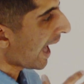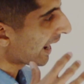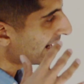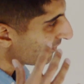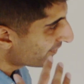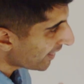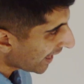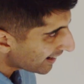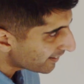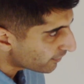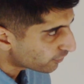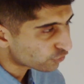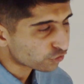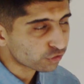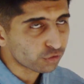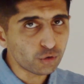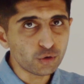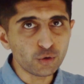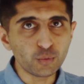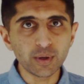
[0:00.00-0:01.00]
And if that is
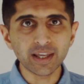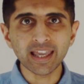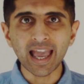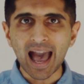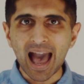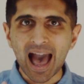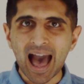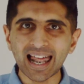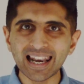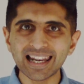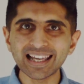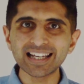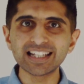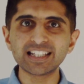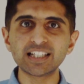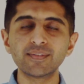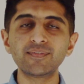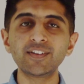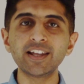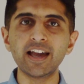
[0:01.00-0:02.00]
true, we get
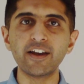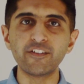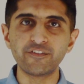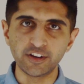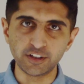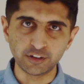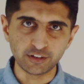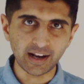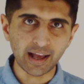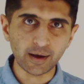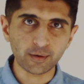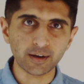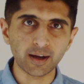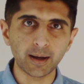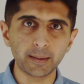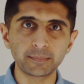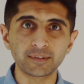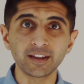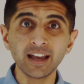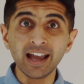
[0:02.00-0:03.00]
allocatively efficient
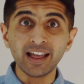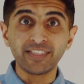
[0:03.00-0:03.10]
outcomes.